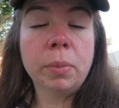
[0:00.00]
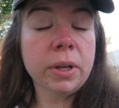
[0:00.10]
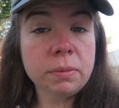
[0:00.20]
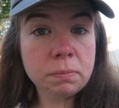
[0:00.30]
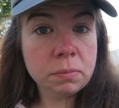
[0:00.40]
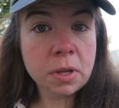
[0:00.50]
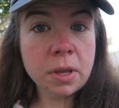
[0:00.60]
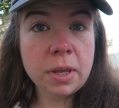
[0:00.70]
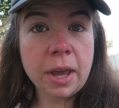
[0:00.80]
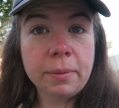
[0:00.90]
But
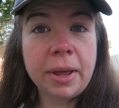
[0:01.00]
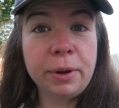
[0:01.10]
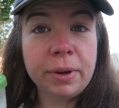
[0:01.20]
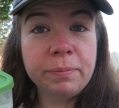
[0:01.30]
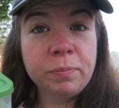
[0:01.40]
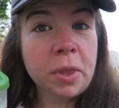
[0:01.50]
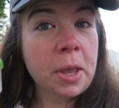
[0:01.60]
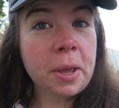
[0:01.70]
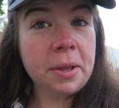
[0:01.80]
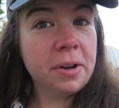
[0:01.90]
yeah, anyway,
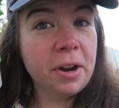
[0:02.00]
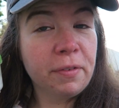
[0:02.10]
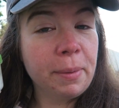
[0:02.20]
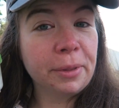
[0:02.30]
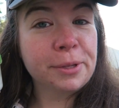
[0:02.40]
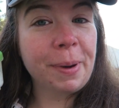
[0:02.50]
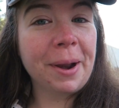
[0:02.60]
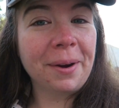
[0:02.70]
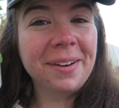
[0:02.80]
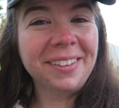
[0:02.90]
enough about the
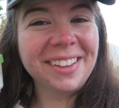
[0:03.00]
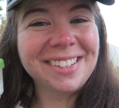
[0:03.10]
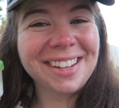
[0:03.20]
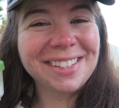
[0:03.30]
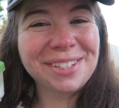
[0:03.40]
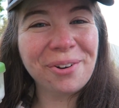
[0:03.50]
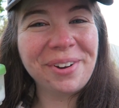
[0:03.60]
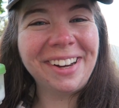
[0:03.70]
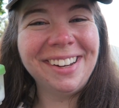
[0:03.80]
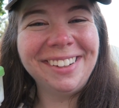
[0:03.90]
spider. Let's get
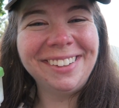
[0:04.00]
sewing.